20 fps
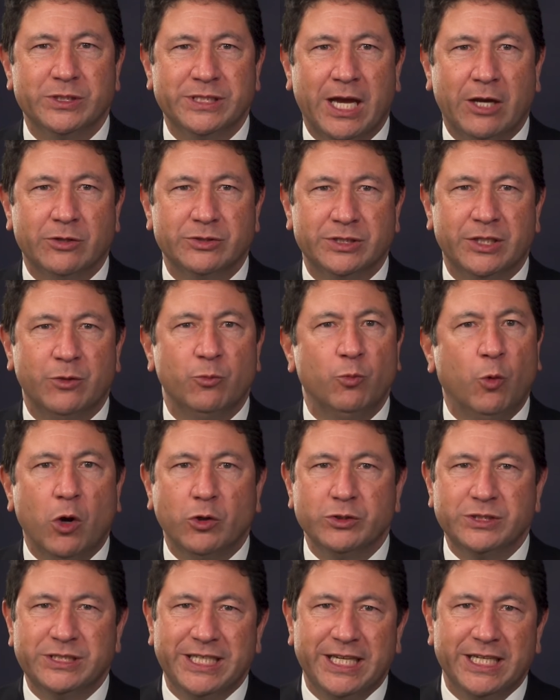housing
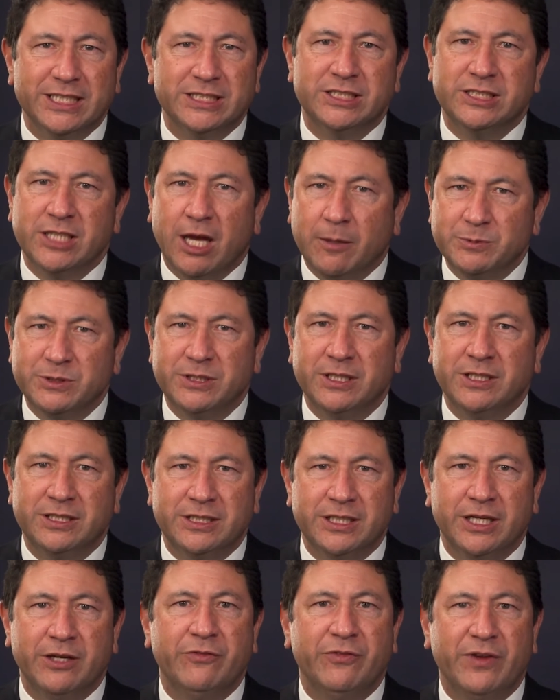won't see a
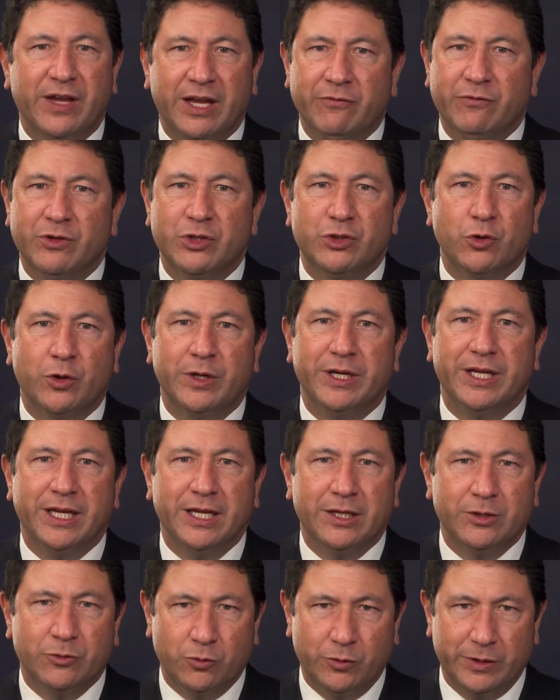substantive inventory
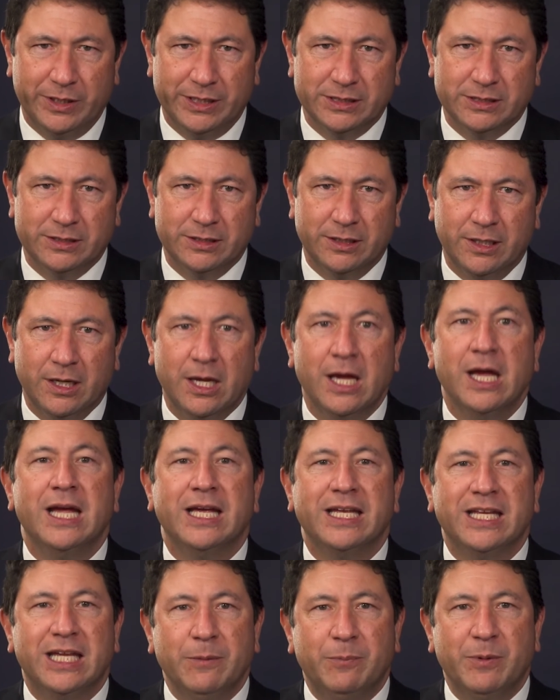increase,
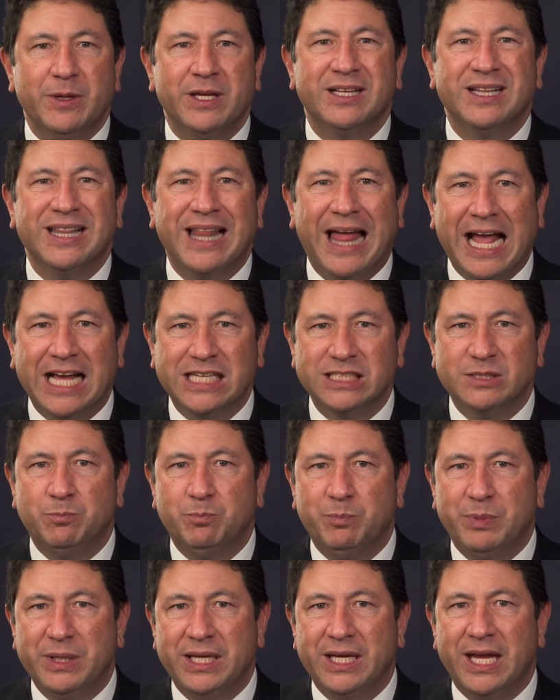keeping Class
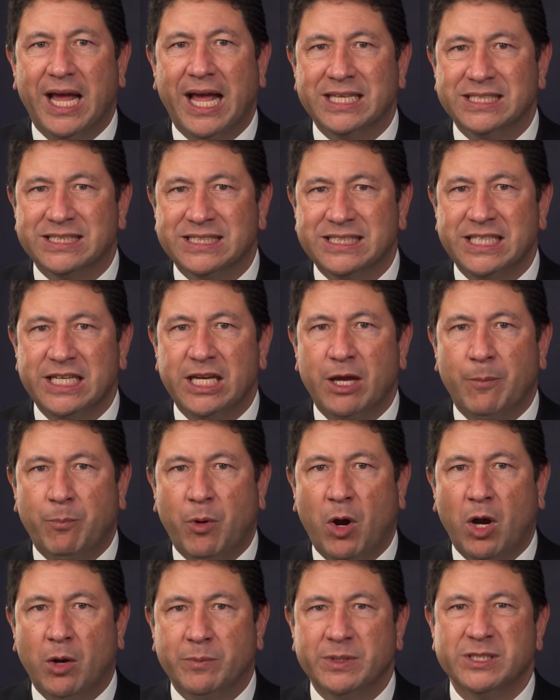B and C
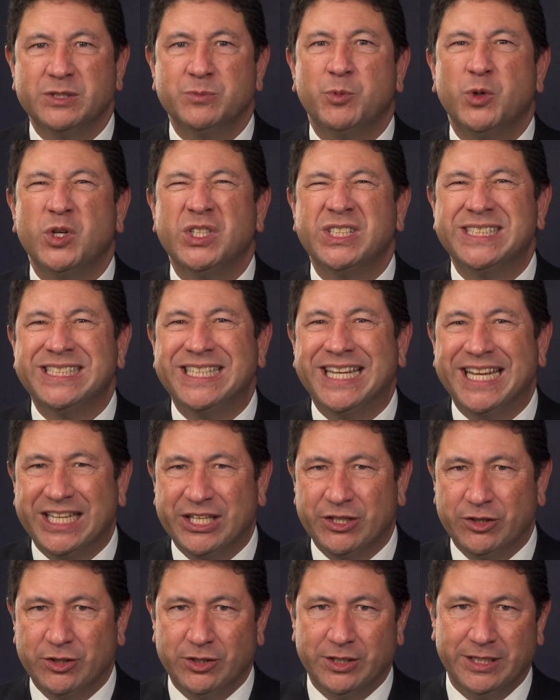apartments
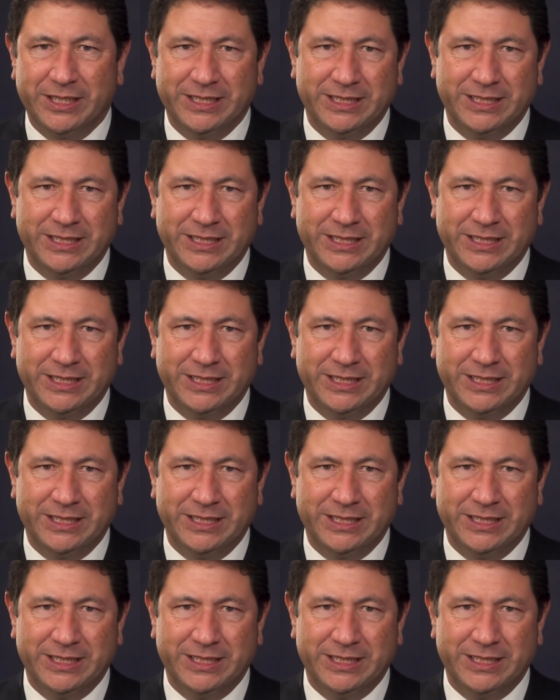particularly